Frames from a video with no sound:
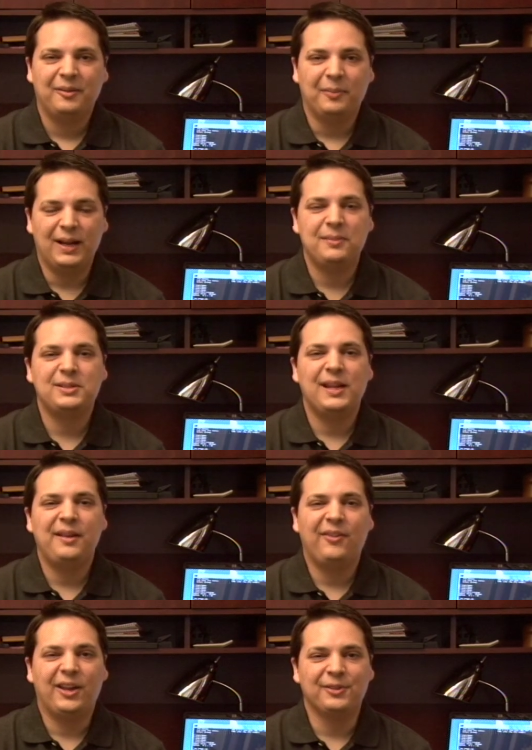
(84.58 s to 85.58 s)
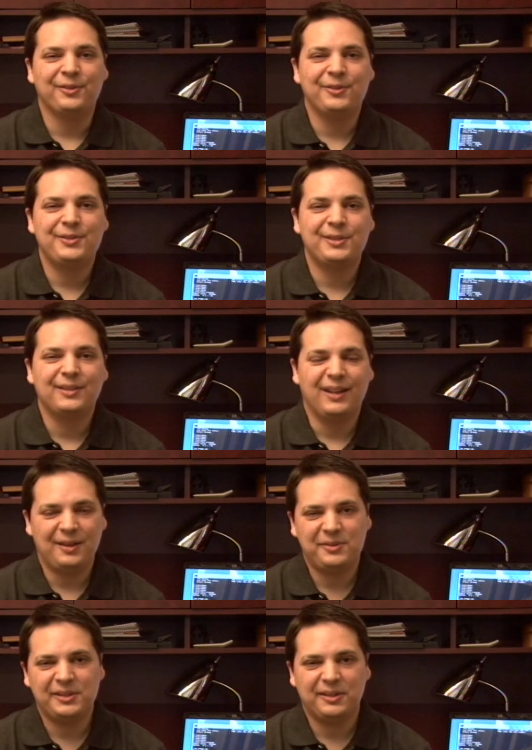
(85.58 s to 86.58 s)
My name is Dave Andrews, and
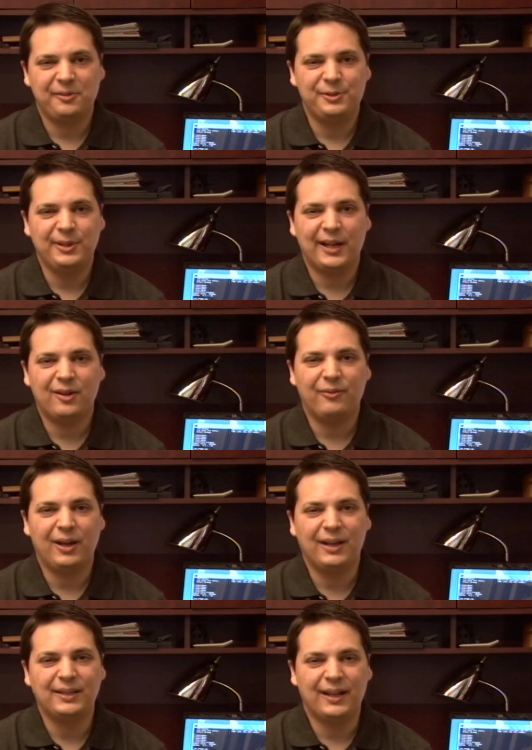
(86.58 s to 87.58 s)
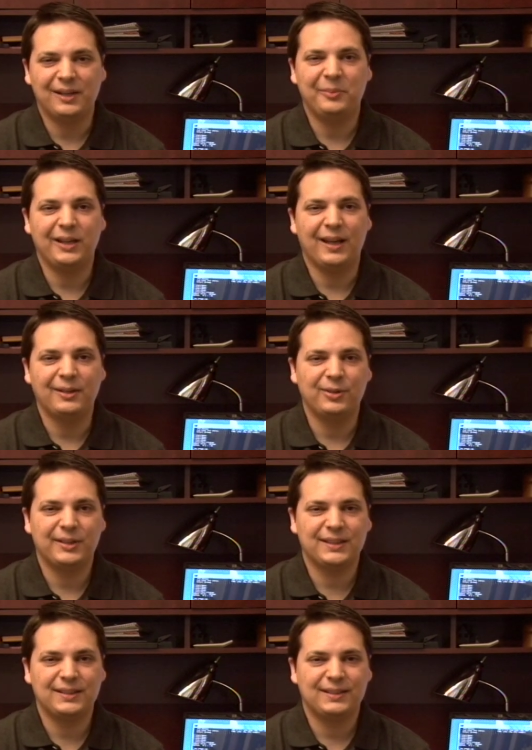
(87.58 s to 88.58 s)
I've just told you how to find IP
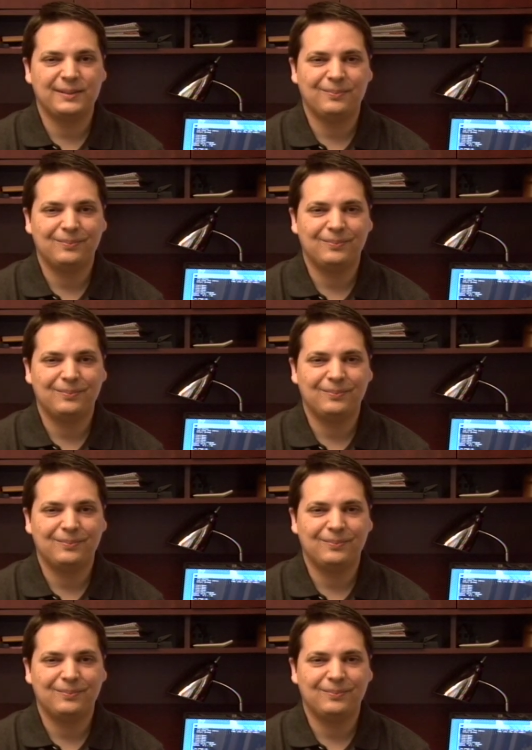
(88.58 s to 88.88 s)
addresses.